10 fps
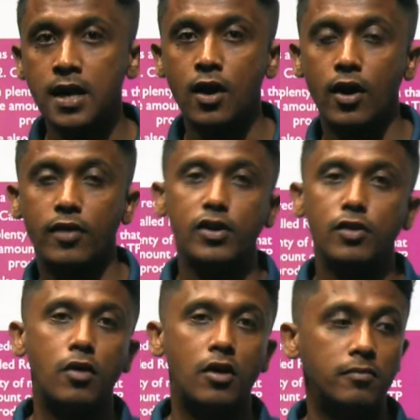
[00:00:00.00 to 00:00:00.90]
or when your
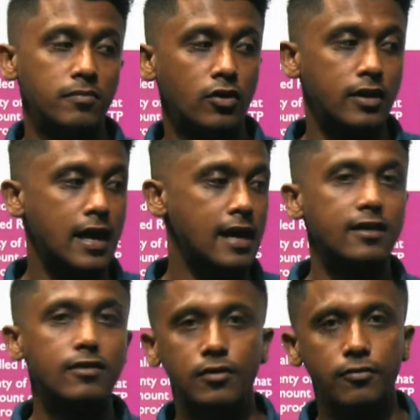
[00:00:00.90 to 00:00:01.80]
mom or dad gives
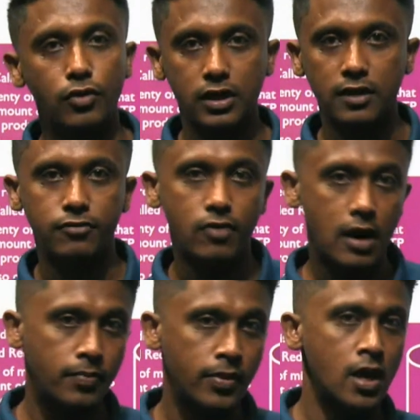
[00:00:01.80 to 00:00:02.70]
you work in a
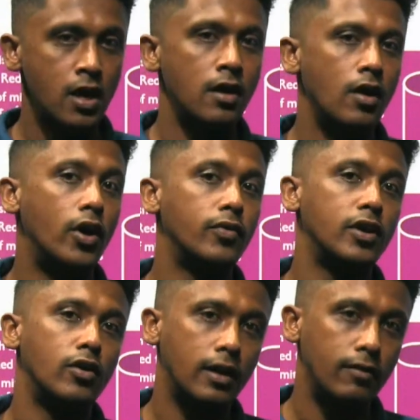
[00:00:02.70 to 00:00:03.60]
farm, or when you're
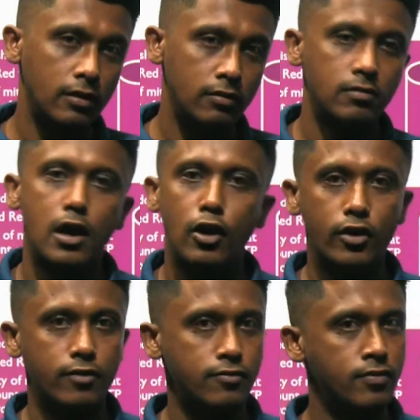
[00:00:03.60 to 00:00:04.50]
given a lot of
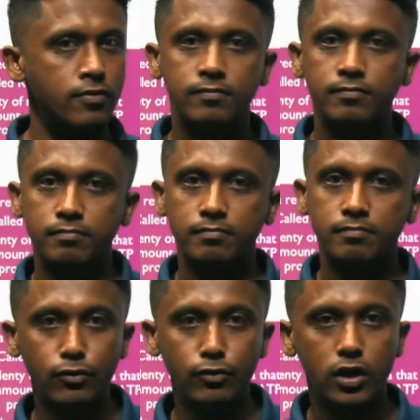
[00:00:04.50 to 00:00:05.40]

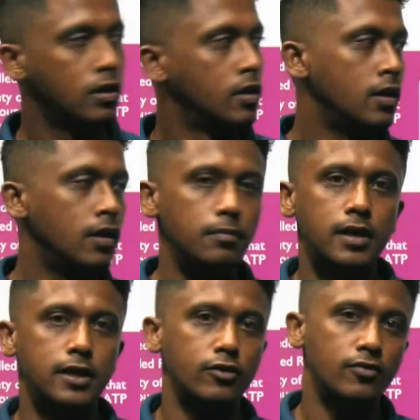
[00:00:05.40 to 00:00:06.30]
work by
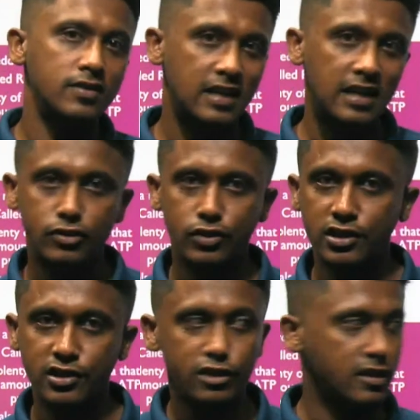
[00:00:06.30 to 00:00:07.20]
your physical education
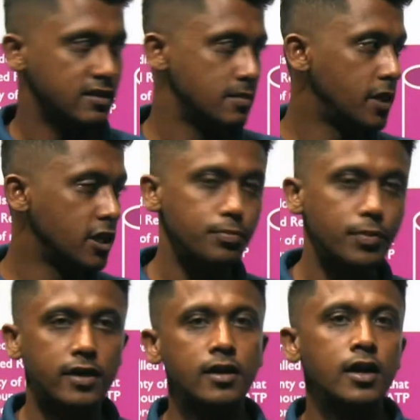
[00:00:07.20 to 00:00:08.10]
teacher as a
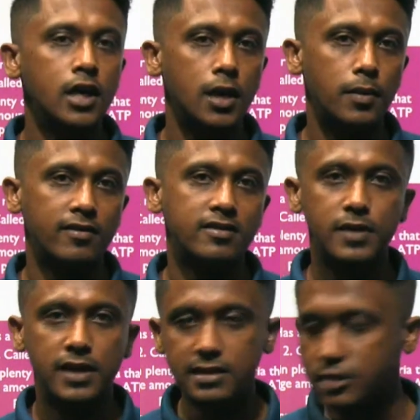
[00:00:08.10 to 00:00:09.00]
punishment. they would have experienced